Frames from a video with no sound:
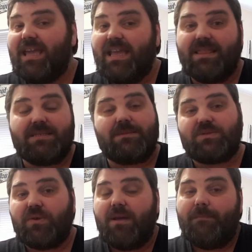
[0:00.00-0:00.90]
Hit the
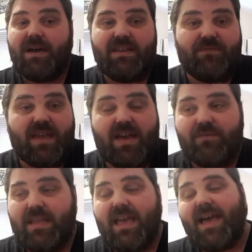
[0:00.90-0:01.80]
subscribe button if you
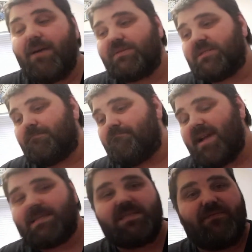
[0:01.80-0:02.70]
haven't. It helps us
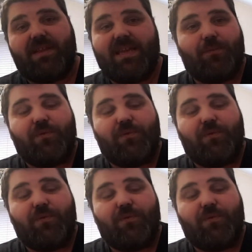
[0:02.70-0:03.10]
massively,